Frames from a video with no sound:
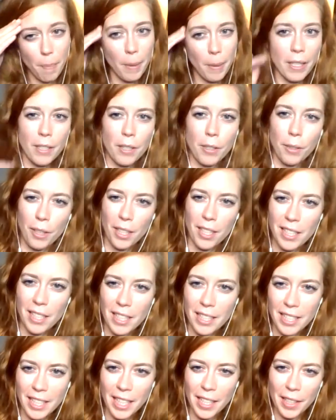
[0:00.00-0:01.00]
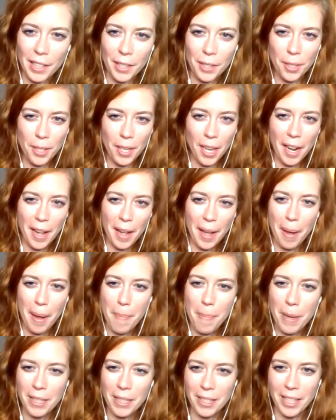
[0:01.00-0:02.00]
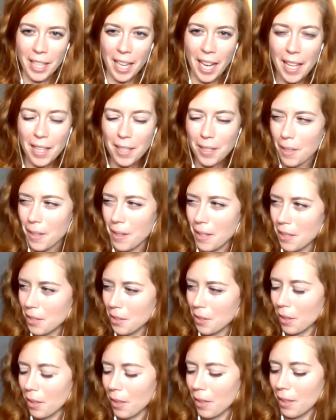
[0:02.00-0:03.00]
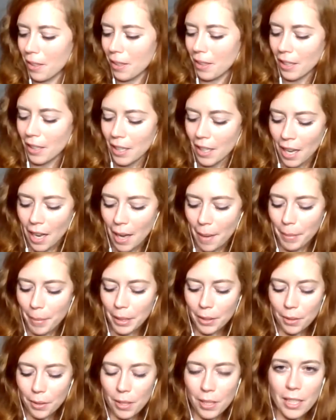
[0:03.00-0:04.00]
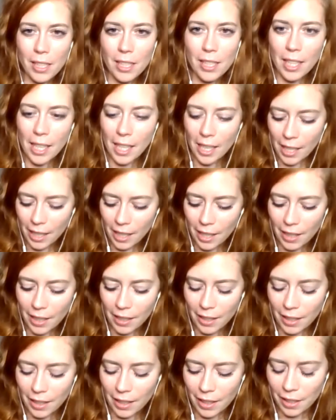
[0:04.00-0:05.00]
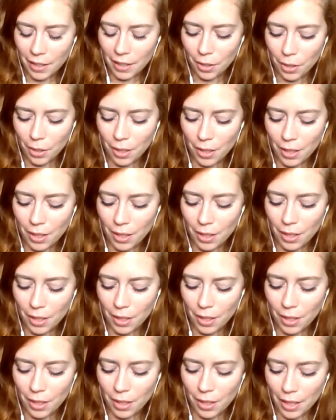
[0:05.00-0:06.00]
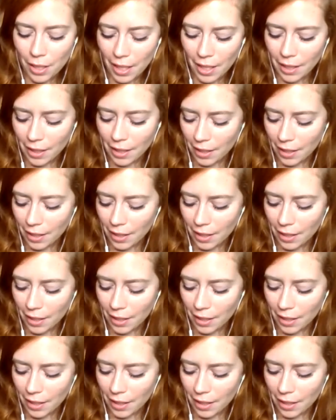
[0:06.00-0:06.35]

us, Chrissy Teigen. You gotta help us cancel this girl. Like Chrissy Teigen is just like